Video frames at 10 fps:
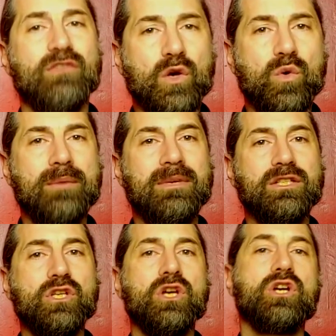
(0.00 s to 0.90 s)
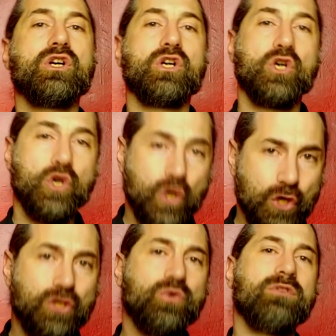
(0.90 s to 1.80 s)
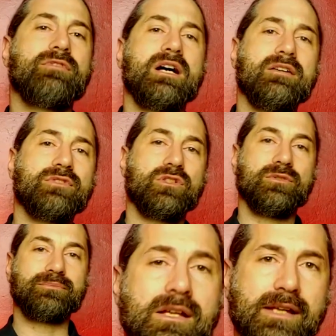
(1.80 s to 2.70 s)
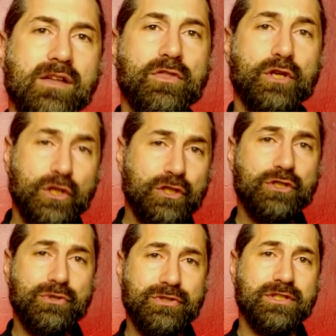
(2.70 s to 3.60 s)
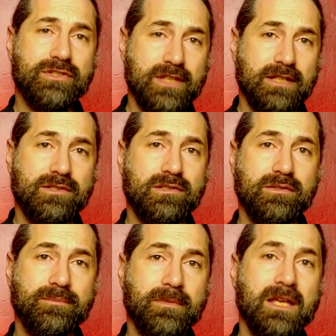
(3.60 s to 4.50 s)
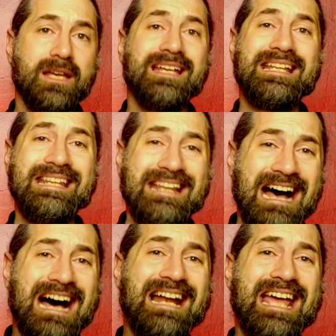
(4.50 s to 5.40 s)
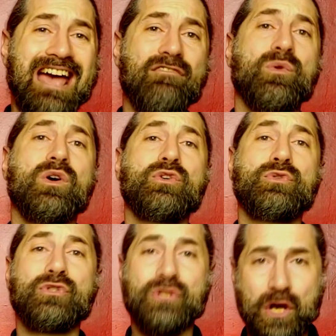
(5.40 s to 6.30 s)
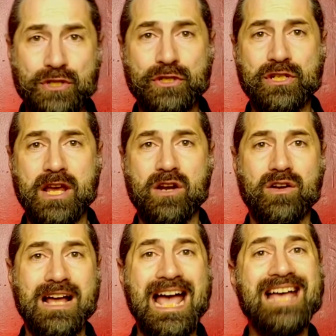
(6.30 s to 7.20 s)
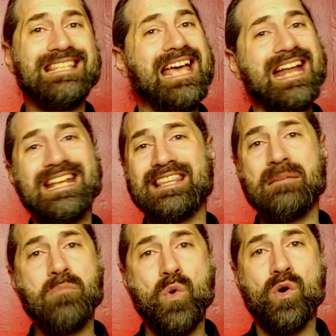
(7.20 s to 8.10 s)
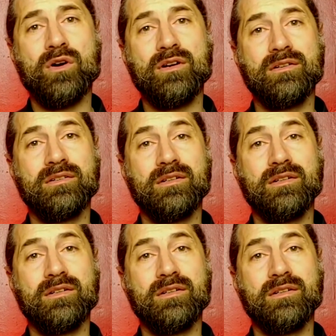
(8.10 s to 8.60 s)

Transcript: of equipment could you evolve to. Now, the good news is this. Not everyone who starts a channel has anything more